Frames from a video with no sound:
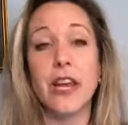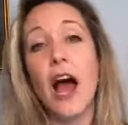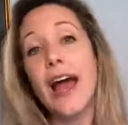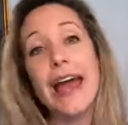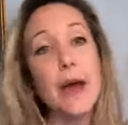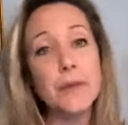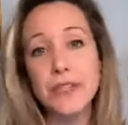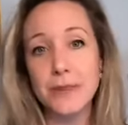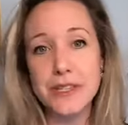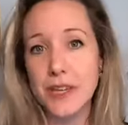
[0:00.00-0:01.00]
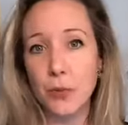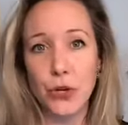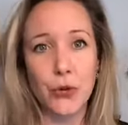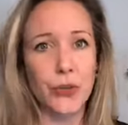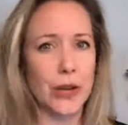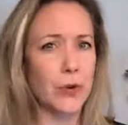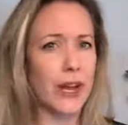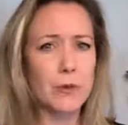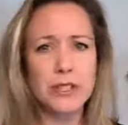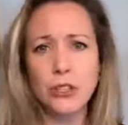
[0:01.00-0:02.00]
And I happen to be someone who, like, when
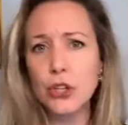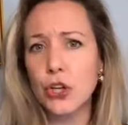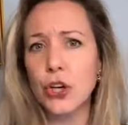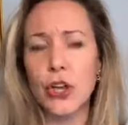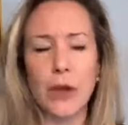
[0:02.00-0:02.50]
I was a little girl,